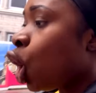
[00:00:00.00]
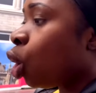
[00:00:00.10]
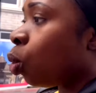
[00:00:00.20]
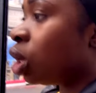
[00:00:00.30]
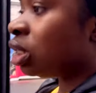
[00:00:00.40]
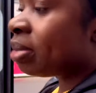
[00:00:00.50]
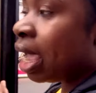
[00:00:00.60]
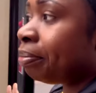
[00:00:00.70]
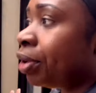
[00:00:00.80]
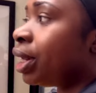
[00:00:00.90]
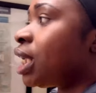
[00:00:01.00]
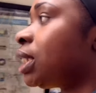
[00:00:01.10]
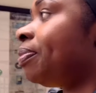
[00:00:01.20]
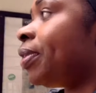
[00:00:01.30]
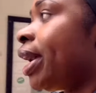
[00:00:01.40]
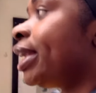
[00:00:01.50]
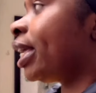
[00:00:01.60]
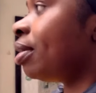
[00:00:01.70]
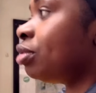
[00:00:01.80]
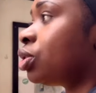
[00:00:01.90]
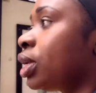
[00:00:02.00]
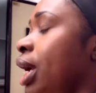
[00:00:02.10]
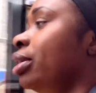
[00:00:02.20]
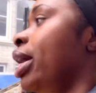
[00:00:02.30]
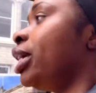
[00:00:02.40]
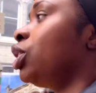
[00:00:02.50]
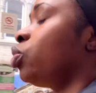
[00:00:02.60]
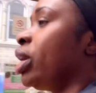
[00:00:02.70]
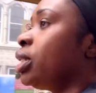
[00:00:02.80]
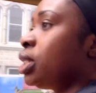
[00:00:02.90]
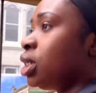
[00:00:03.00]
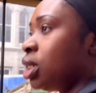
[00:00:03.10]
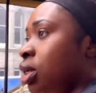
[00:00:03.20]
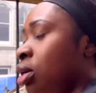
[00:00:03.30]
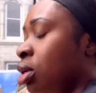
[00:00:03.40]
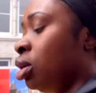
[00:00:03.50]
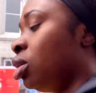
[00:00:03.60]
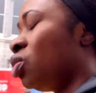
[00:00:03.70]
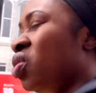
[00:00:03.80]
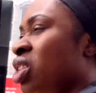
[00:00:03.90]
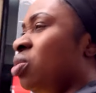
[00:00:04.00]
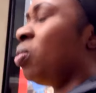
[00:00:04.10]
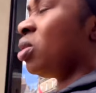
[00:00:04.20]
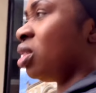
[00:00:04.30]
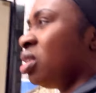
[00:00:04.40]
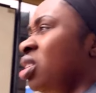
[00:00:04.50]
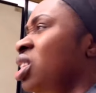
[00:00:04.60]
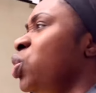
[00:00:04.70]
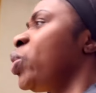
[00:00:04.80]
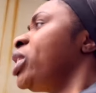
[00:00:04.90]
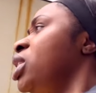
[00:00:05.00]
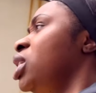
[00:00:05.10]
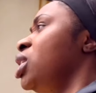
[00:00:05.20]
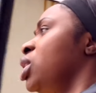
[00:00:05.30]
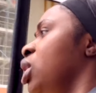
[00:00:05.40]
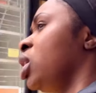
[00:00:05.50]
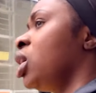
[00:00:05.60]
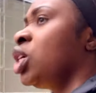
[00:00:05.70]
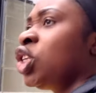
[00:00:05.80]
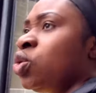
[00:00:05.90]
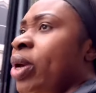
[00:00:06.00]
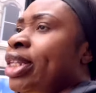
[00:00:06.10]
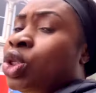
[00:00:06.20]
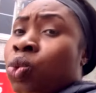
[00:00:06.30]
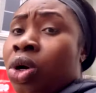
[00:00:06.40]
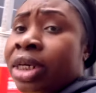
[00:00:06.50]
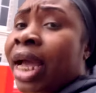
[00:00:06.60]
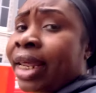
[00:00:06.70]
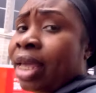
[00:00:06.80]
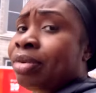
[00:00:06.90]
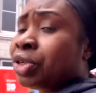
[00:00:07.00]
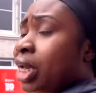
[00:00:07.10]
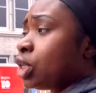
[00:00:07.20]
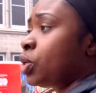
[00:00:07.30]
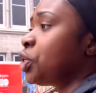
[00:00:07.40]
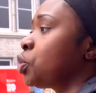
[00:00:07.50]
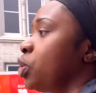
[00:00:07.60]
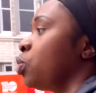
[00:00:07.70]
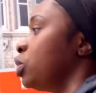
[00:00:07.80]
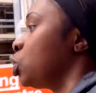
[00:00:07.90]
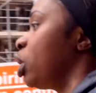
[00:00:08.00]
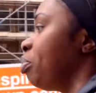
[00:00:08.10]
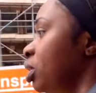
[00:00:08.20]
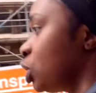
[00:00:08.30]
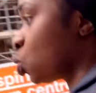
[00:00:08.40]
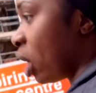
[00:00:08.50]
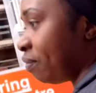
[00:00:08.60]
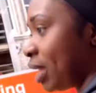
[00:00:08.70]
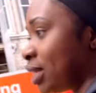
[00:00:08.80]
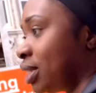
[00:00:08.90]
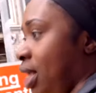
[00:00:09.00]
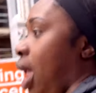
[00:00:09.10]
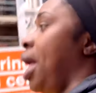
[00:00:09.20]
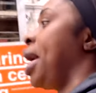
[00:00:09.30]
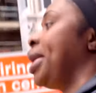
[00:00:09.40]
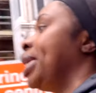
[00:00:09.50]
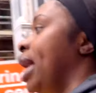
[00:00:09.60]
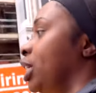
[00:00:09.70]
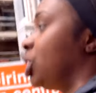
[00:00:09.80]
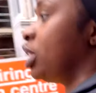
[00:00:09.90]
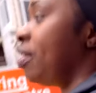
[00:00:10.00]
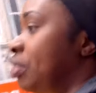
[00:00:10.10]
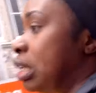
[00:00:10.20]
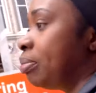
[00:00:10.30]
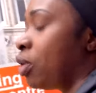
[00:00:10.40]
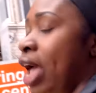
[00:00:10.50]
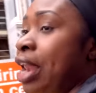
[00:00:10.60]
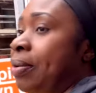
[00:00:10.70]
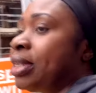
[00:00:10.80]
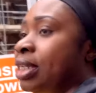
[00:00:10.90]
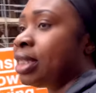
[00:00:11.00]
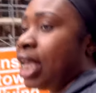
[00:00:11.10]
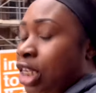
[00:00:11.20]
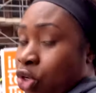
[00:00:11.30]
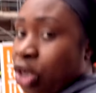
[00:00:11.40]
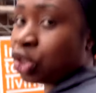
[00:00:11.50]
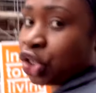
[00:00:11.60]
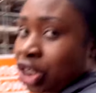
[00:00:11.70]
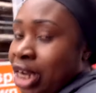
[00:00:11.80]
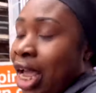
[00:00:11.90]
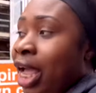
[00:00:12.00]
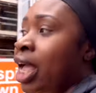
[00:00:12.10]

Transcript: was my brother's friend. They came in together in 2021. Yeah, they came in together 2021. So he brought his wife last year and she left him. But anyways, he said he's going to share